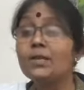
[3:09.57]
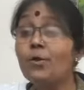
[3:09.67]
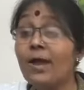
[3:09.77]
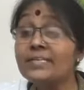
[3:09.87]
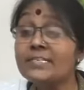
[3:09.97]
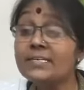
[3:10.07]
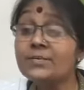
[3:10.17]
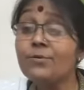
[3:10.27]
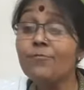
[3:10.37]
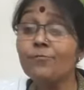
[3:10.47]
Now,
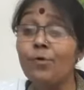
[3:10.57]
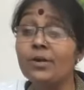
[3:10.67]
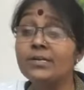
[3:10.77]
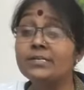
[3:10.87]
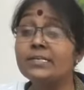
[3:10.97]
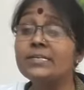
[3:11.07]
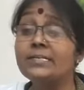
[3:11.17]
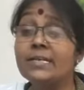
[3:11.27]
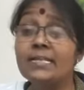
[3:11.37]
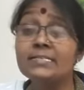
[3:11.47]
adjective of quantity
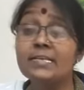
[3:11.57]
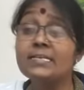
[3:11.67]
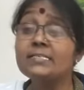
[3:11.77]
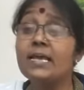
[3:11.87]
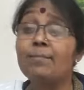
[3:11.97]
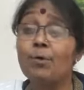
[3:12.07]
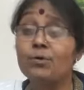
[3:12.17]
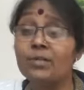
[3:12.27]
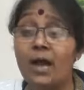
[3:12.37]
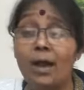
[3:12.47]
tells us
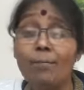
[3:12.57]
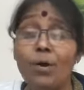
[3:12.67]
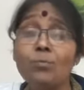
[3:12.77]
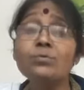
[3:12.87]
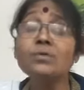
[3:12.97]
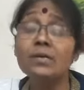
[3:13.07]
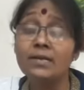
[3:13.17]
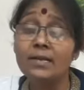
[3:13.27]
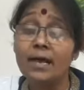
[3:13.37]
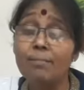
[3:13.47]
about the amount,
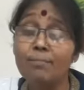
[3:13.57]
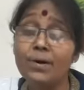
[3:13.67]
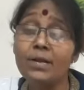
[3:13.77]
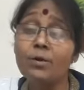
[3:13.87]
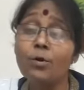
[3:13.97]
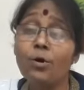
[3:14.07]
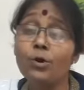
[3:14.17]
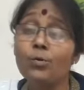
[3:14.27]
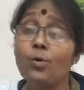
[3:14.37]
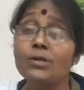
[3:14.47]
number
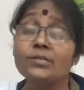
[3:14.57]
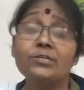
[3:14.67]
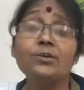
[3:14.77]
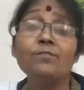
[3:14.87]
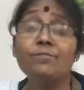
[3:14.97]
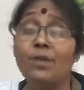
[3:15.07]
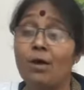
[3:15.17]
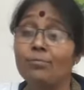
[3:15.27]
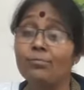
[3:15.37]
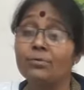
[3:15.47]
or quantity of noun.